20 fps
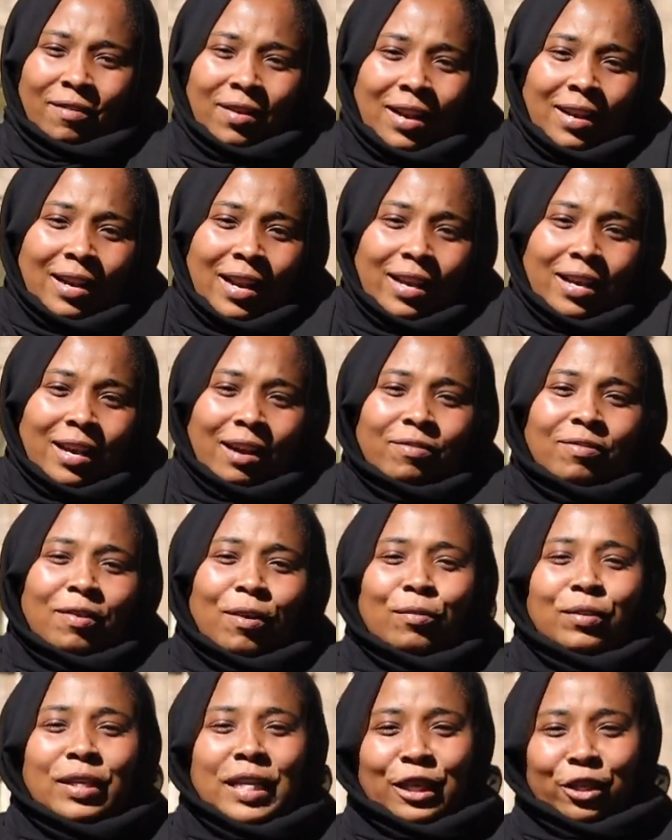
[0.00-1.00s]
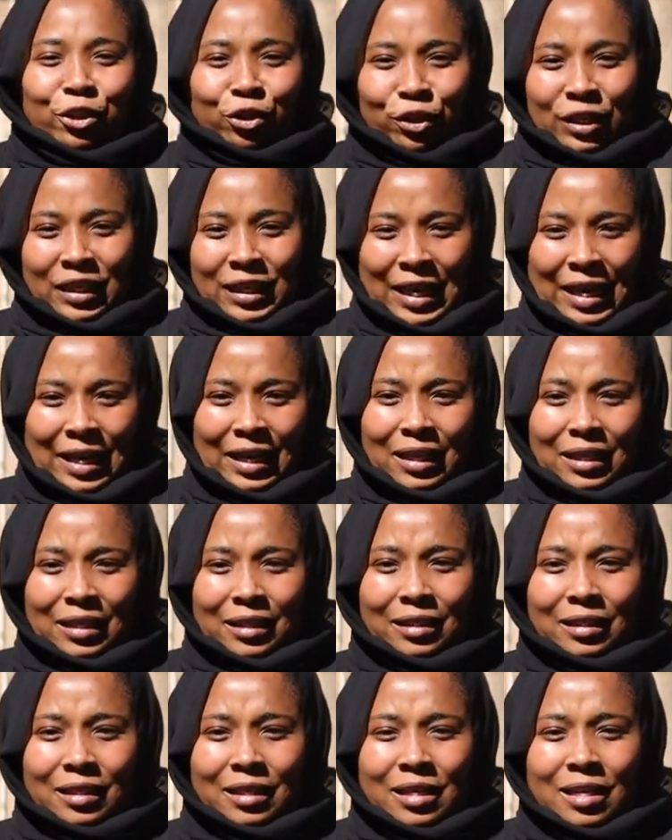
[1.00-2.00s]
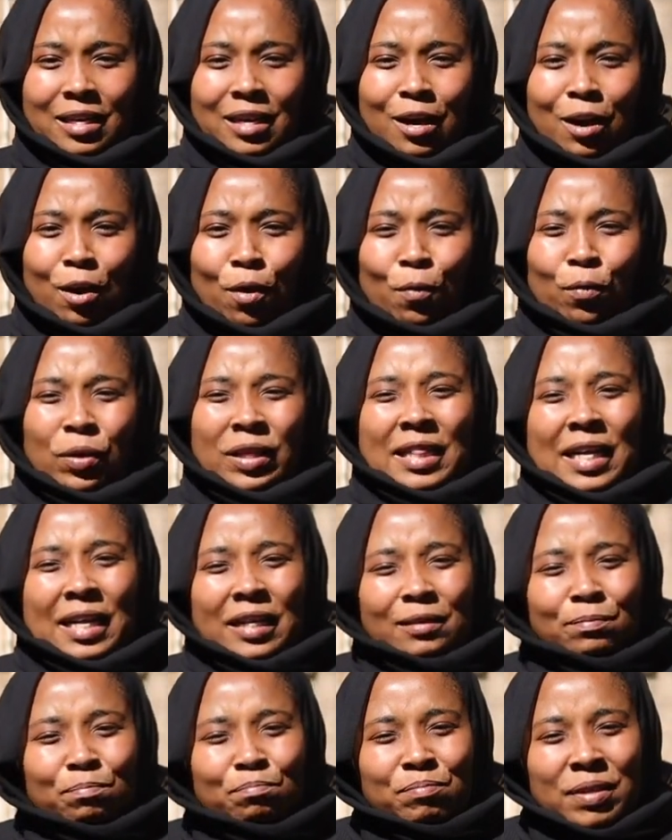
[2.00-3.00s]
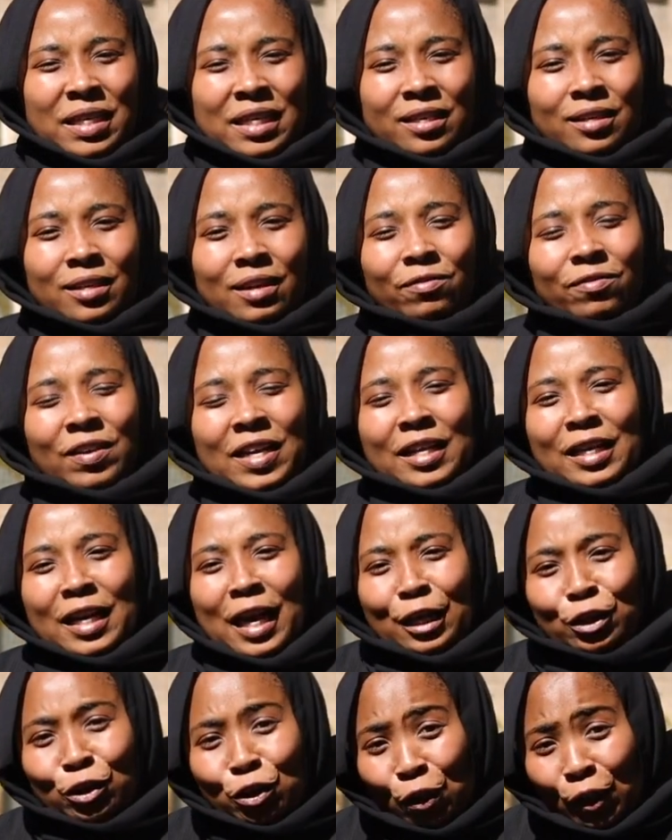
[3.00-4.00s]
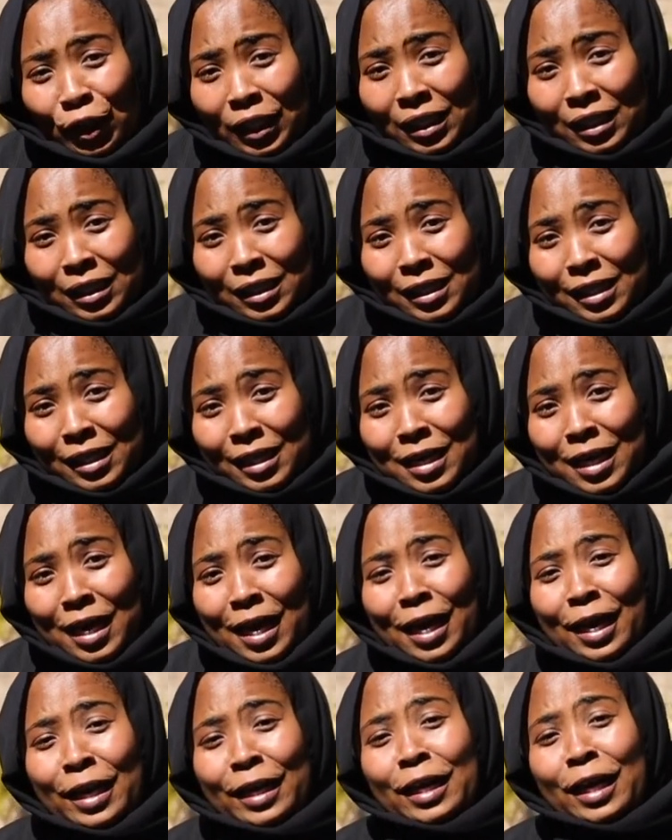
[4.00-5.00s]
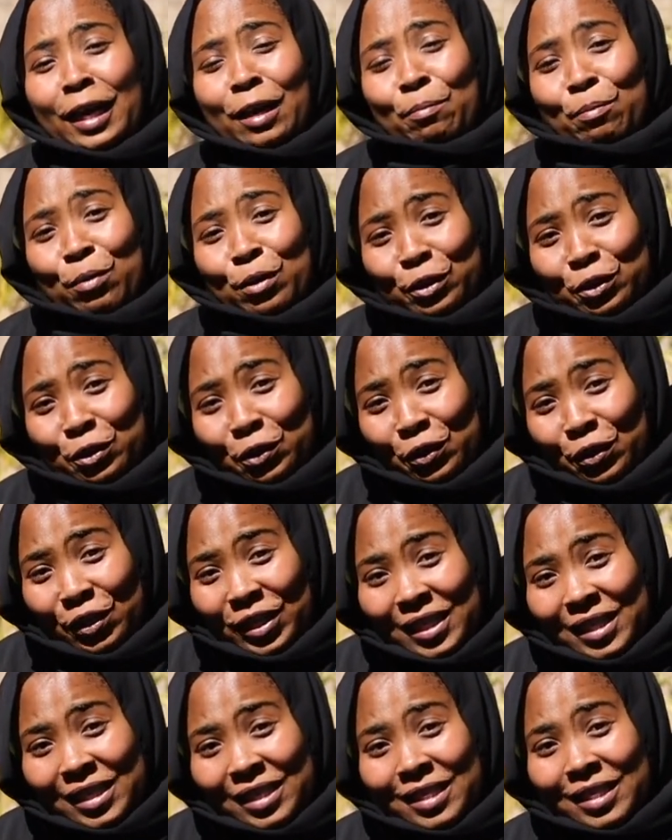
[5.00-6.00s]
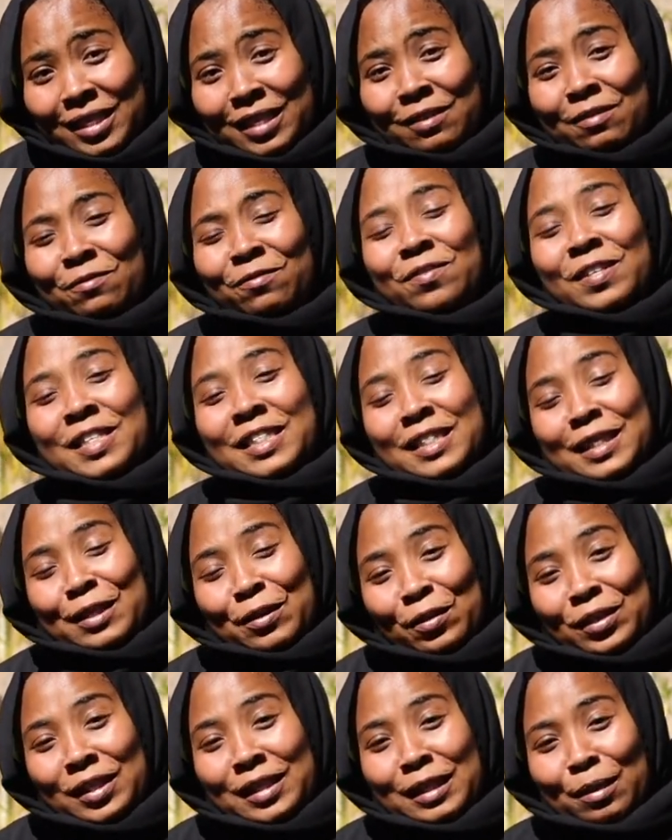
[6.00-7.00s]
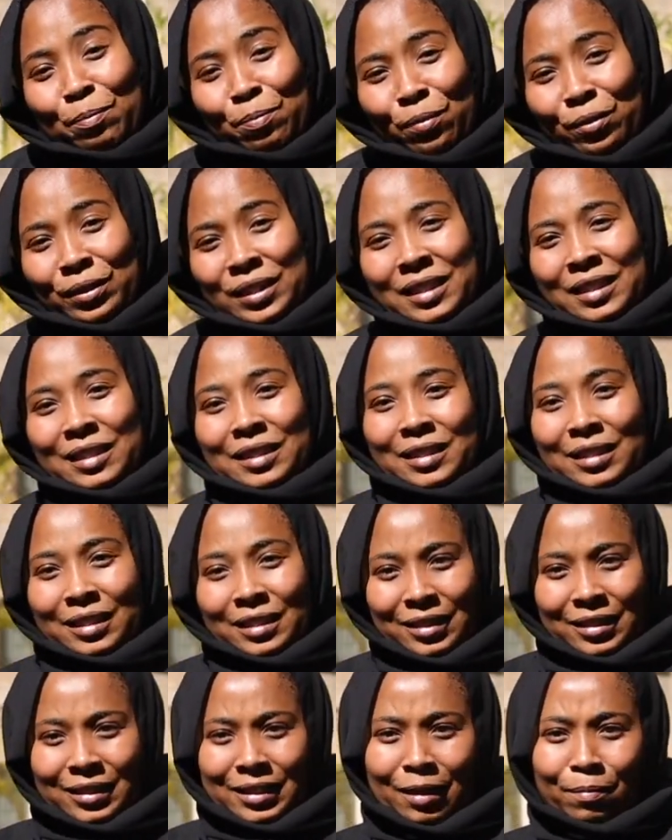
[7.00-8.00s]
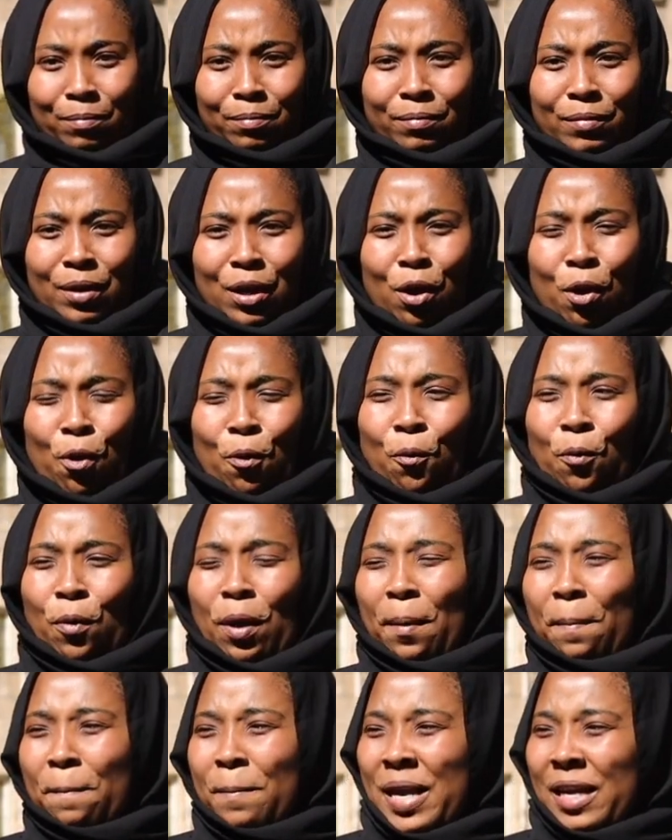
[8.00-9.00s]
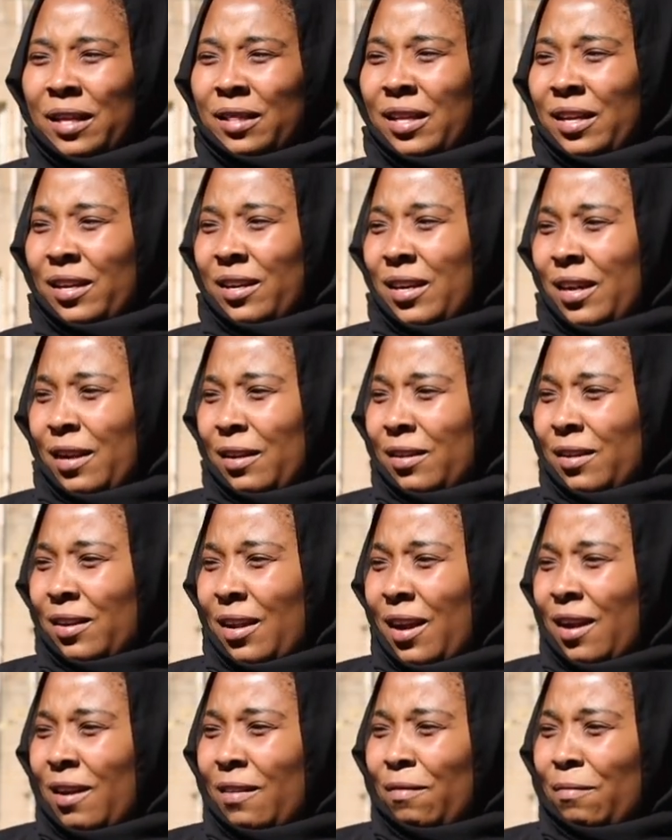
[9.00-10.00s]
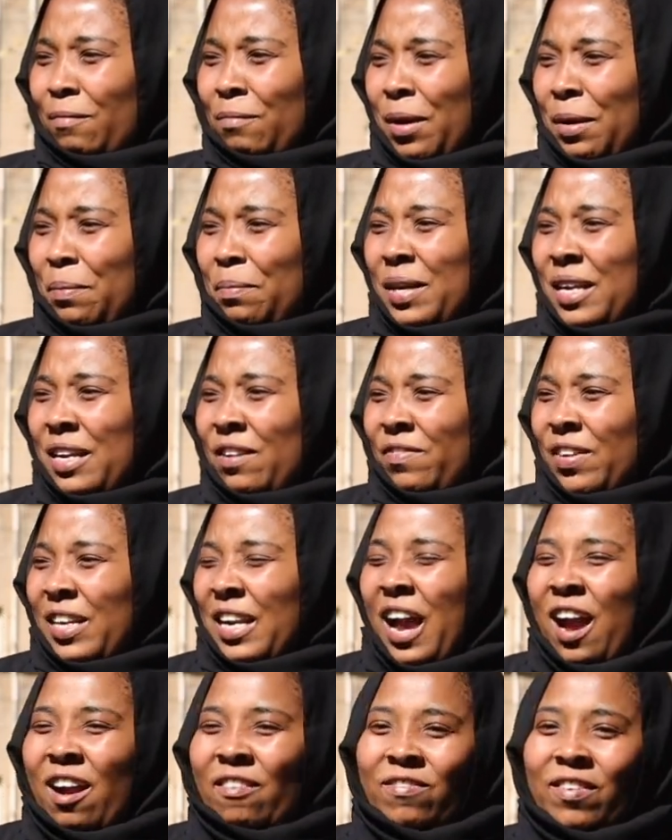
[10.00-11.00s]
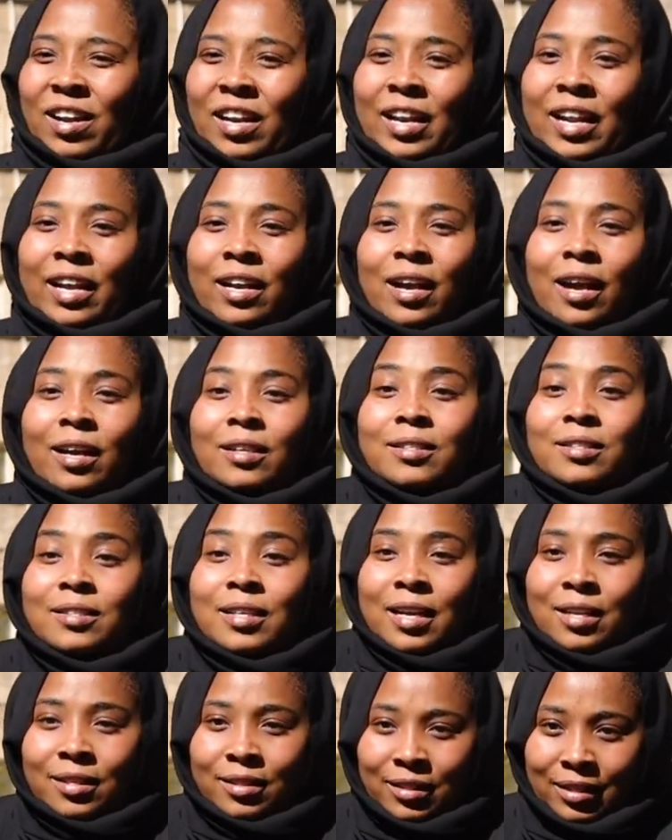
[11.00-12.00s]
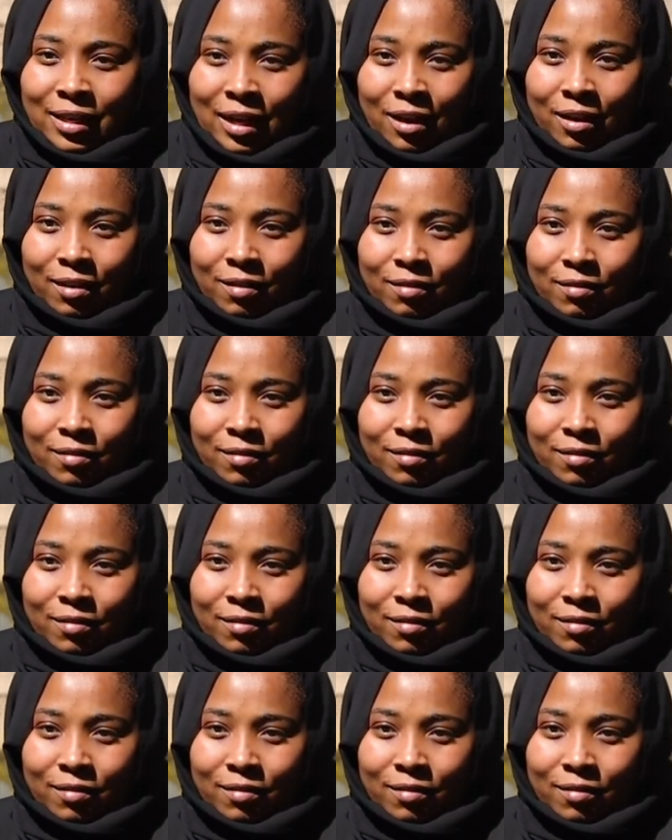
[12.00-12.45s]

like a foundation, like with that big financial and emotional physical support system, whereby they can maybe even have like a center